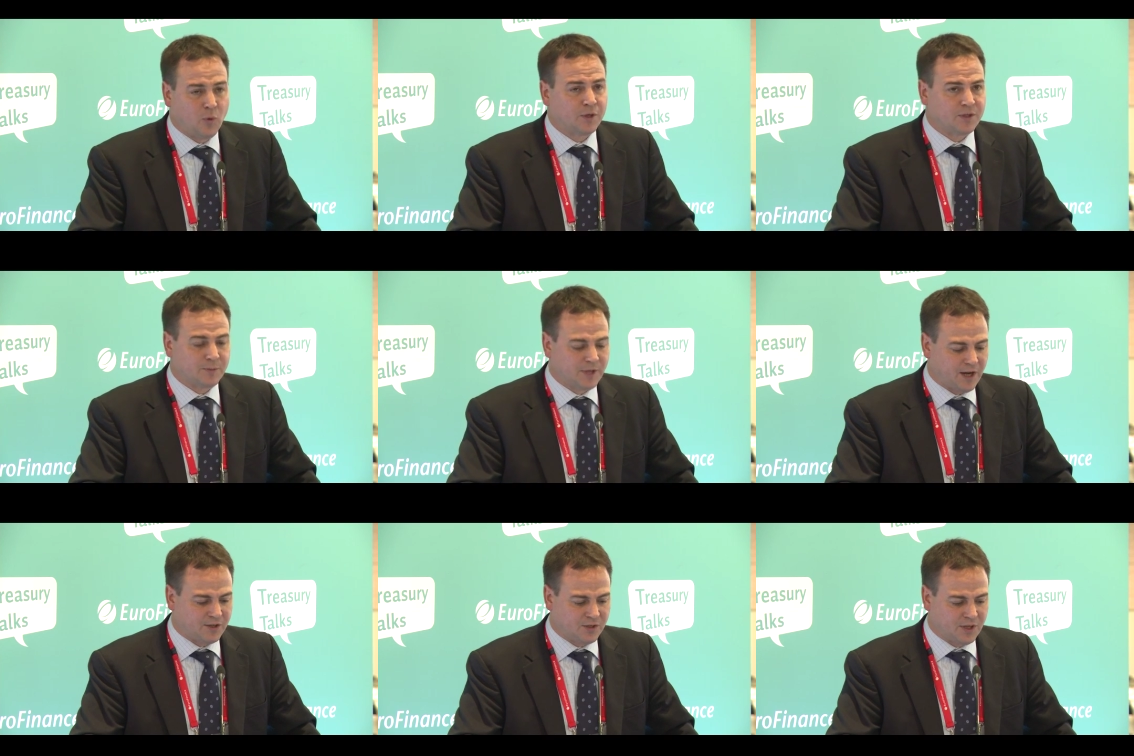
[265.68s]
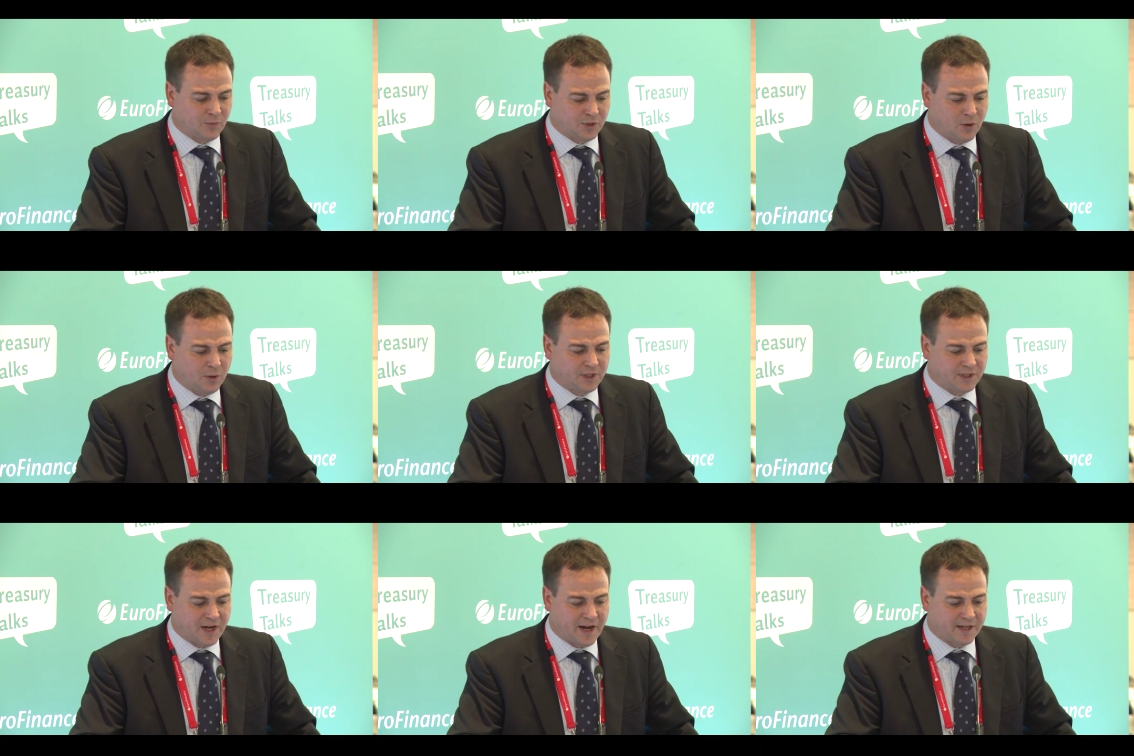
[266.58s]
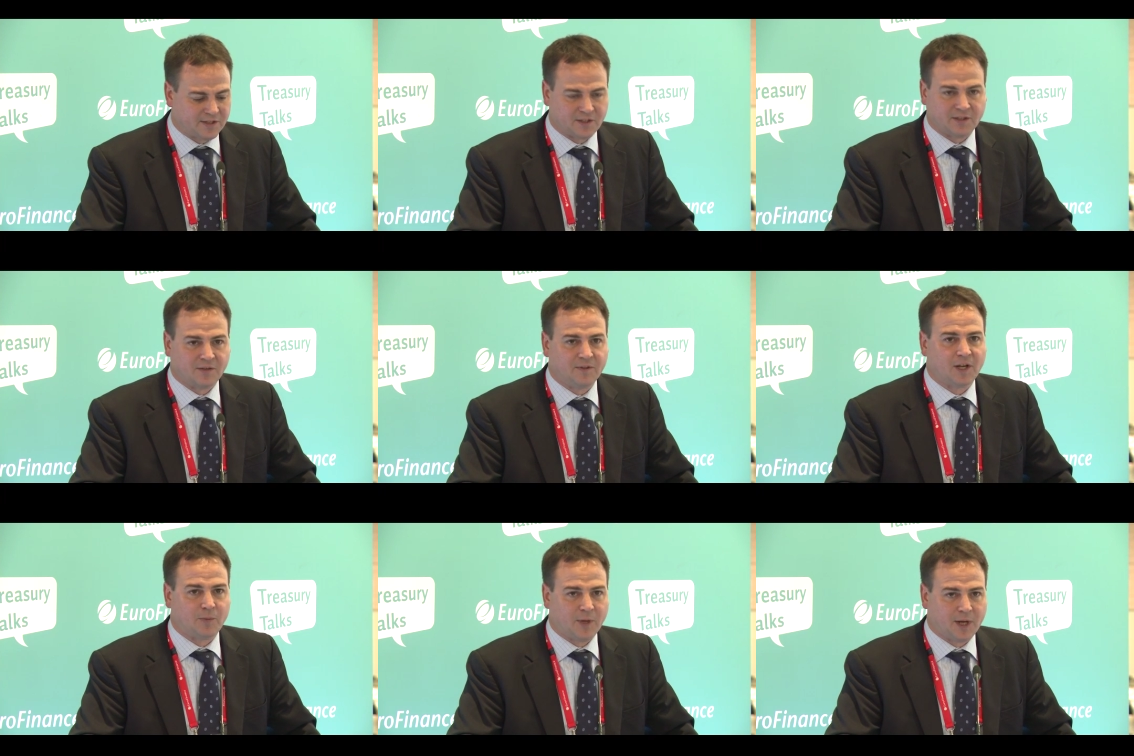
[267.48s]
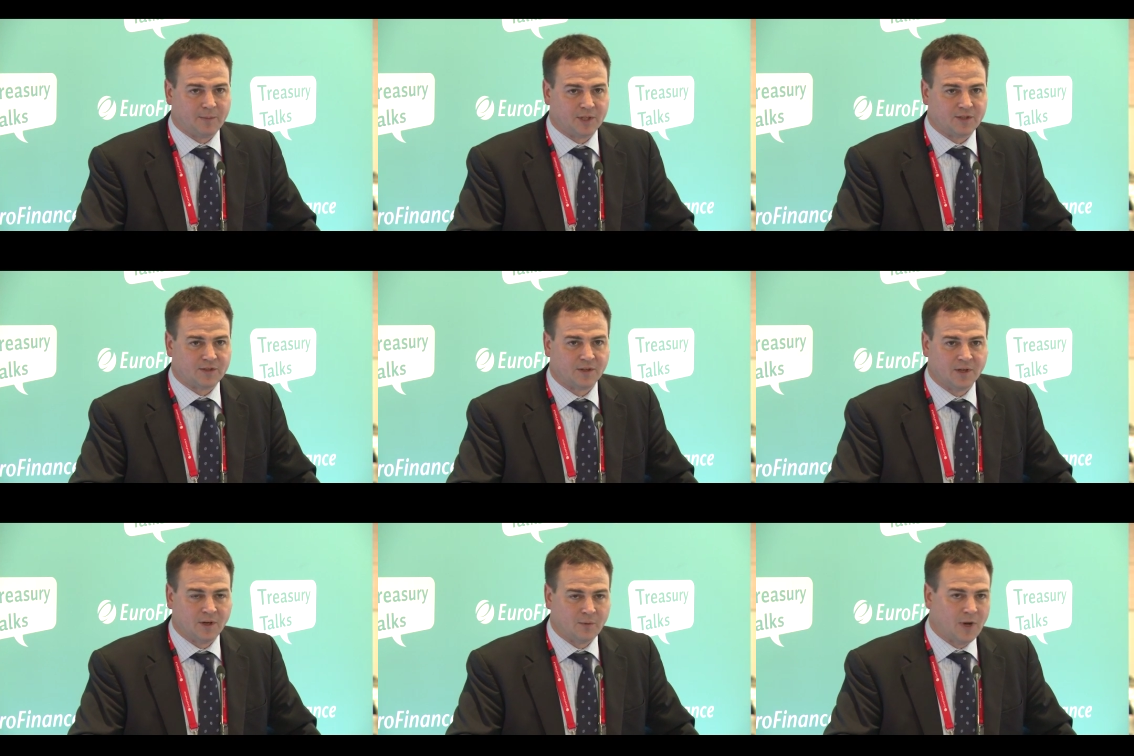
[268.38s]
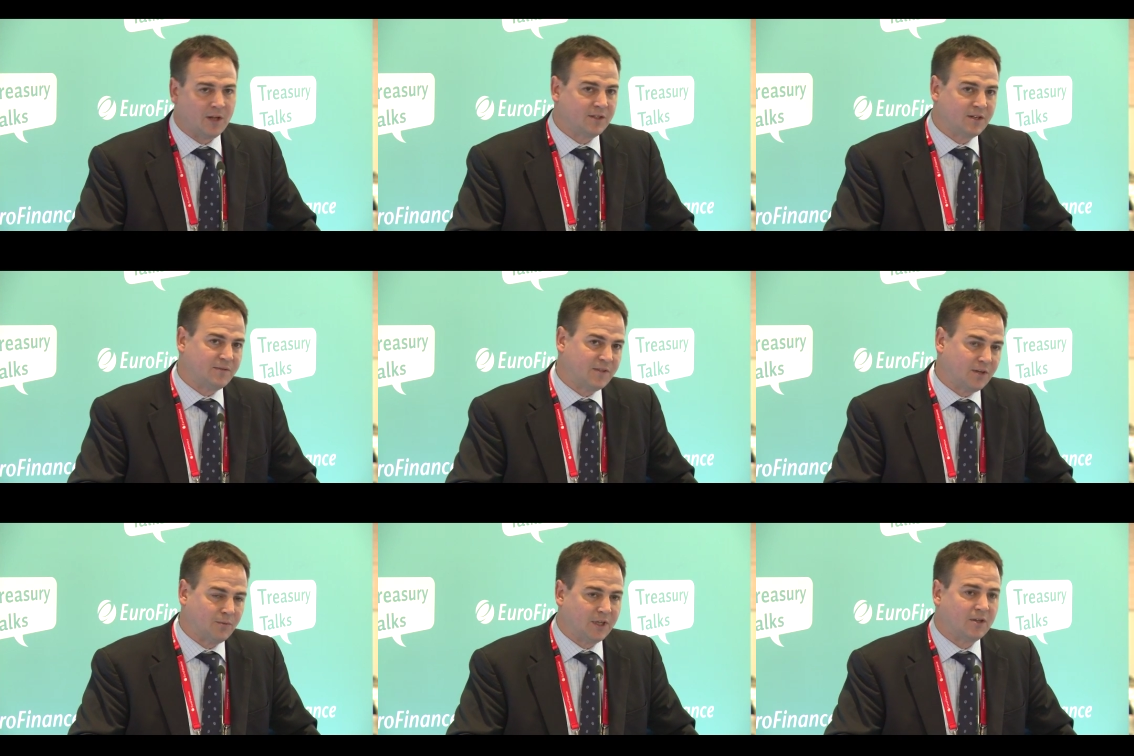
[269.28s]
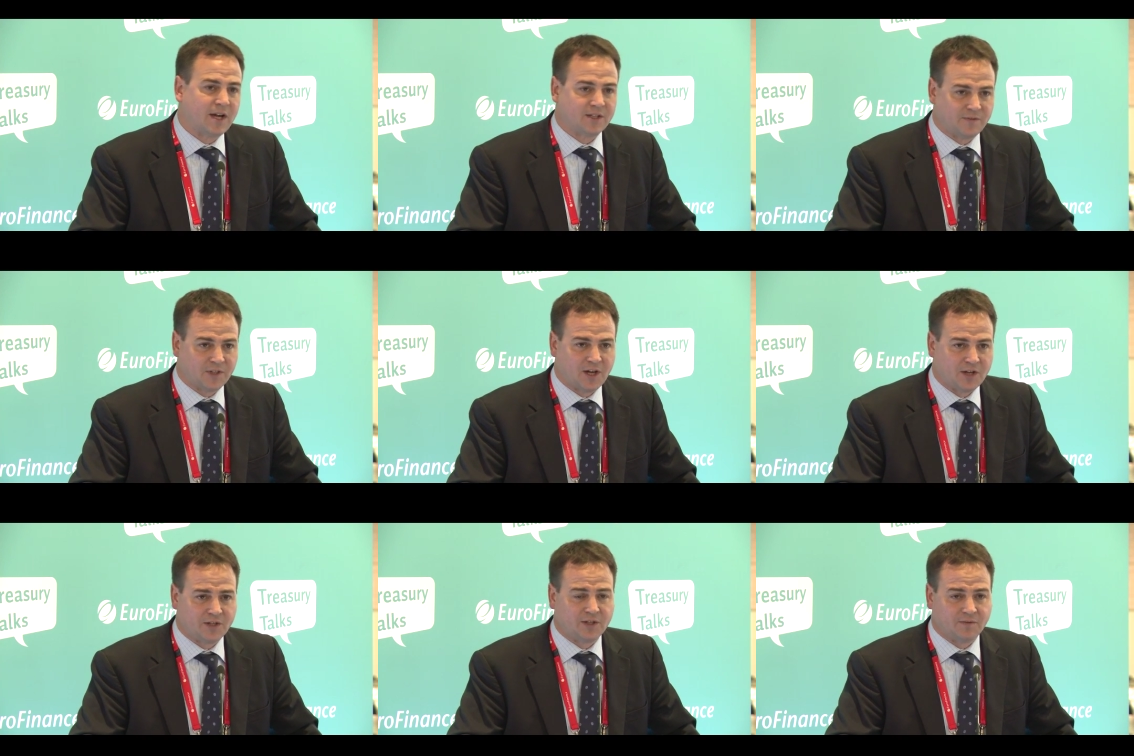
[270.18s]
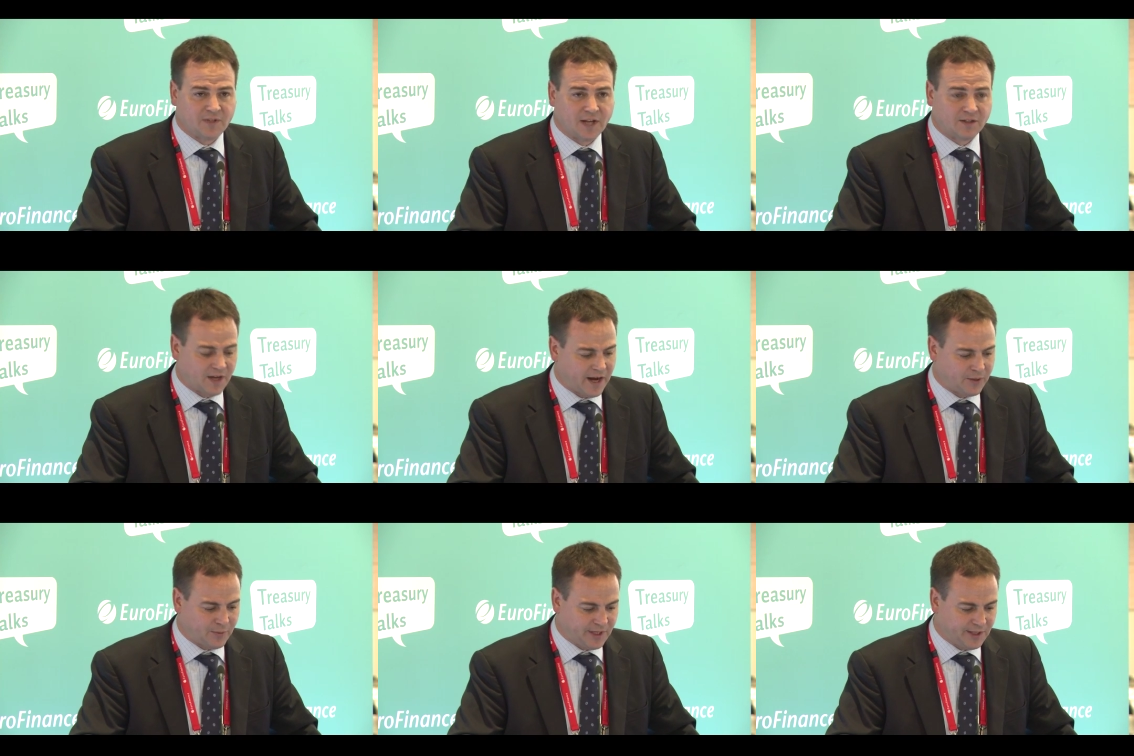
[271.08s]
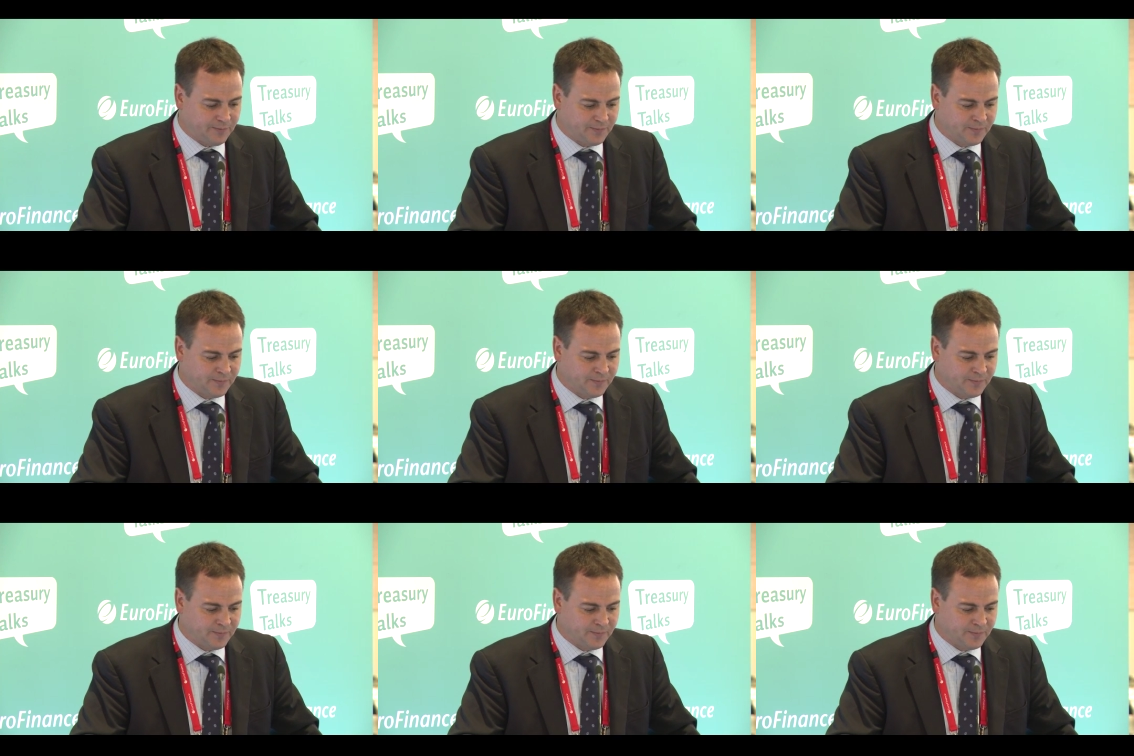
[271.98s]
More substantially, withholding tax and dividend payments relative to reclassification of debt to equity,